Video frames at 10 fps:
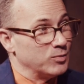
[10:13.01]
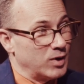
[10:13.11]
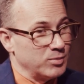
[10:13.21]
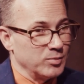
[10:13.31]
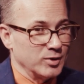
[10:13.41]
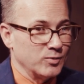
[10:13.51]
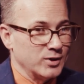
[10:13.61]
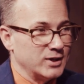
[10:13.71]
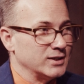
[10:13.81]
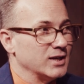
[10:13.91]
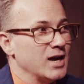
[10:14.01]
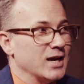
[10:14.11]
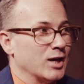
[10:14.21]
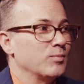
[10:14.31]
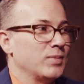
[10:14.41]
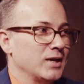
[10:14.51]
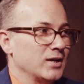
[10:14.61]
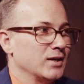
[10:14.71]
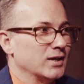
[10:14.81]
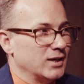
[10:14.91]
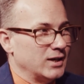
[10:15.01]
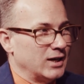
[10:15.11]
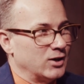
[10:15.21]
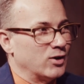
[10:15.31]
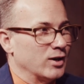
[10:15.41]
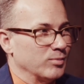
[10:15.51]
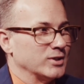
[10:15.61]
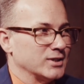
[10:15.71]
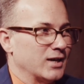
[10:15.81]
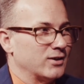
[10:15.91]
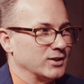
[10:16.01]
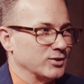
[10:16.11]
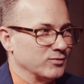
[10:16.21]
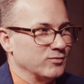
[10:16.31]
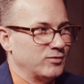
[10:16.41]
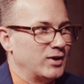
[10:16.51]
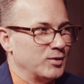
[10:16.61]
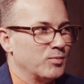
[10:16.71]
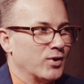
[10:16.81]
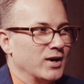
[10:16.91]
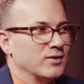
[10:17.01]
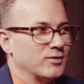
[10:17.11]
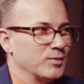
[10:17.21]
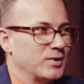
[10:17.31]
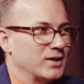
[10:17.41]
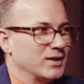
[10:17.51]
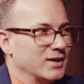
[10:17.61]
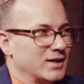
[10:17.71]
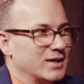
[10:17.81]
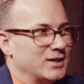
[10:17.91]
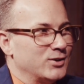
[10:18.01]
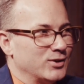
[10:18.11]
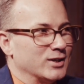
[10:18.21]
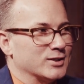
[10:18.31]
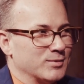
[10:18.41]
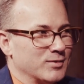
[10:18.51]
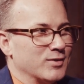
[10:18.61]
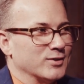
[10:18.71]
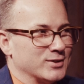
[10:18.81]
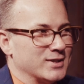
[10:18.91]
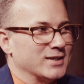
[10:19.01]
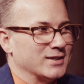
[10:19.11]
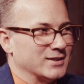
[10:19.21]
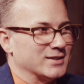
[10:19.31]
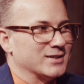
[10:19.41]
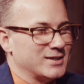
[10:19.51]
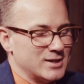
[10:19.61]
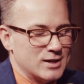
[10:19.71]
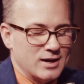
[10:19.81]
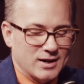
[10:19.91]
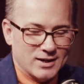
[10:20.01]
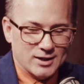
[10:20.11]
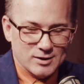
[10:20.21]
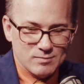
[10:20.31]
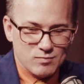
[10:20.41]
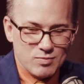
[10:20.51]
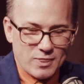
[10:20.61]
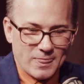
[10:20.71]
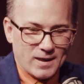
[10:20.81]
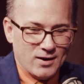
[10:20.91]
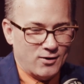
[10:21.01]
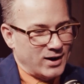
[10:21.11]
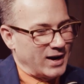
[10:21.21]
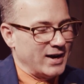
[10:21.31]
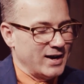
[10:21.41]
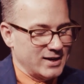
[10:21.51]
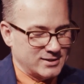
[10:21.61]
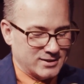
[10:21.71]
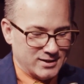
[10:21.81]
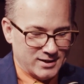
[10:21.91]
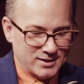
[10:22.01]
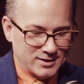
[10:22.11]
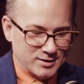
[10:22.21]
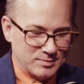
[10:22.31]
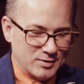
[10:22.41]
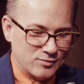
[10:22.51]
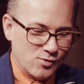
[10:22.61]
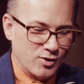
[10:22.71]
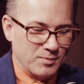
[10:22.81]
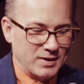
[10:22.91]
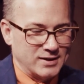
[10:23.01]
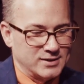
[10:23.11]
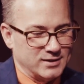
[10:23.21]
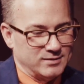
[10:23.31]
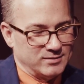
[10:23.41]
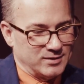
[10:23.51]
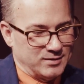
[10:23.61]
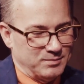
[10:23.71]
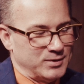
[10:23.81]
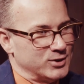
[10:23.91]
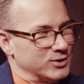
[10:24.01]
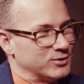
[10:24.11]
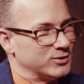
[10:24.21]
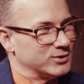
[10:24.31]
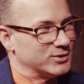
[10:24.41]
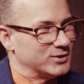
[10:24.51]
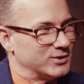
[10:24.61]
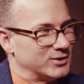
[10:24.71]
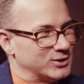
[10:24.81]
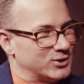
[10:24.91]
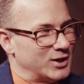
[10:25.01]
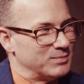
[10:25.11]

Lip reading: probably would, it can be incredibly scary. So very brave to be doing some of those things. Um, all right, I asked before, but is it musicals, straight